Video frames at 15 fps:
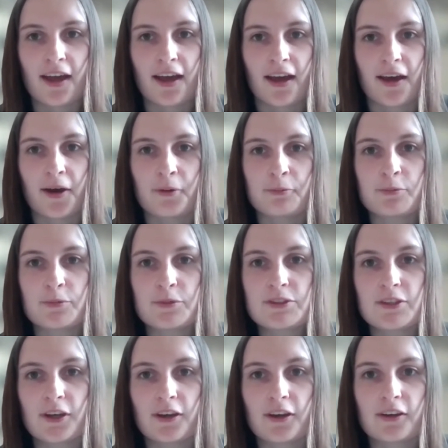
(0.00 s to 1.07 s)

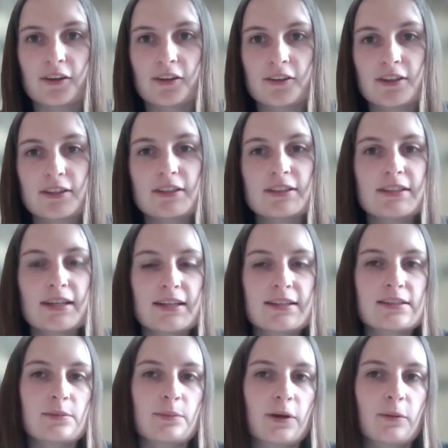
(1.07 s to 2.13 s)
So can you tell
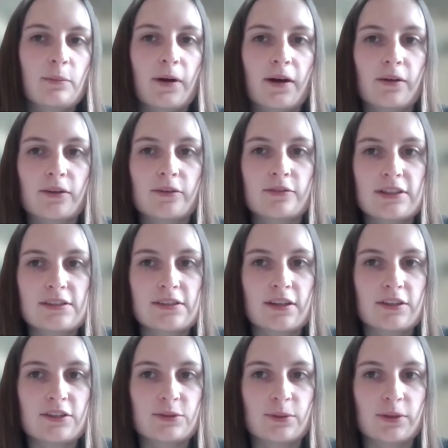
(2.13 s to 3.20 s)
us a bit about the
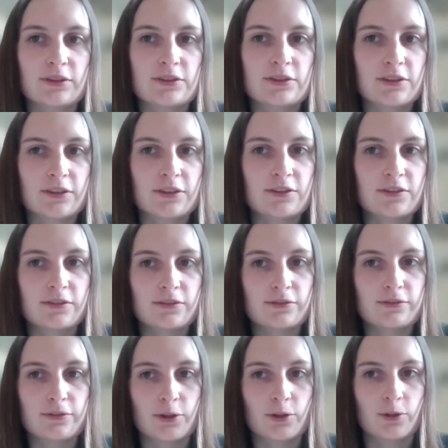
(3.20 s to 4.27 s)
research you undertook
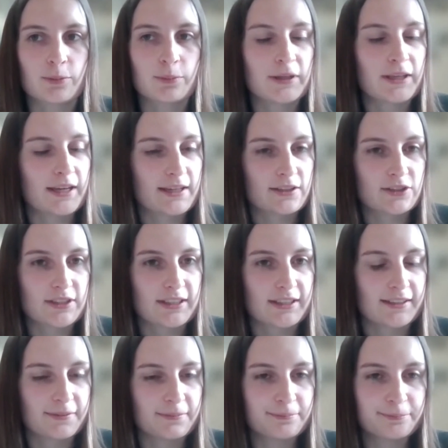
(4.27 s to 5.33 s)
for your
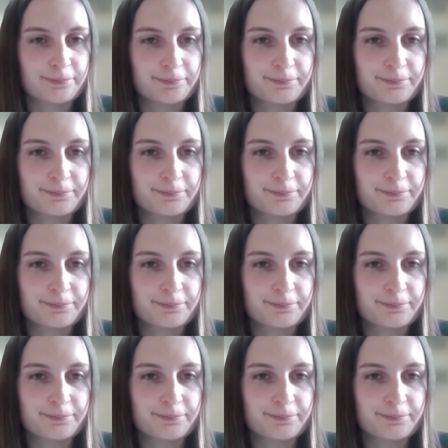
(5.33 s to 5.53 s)
PhD?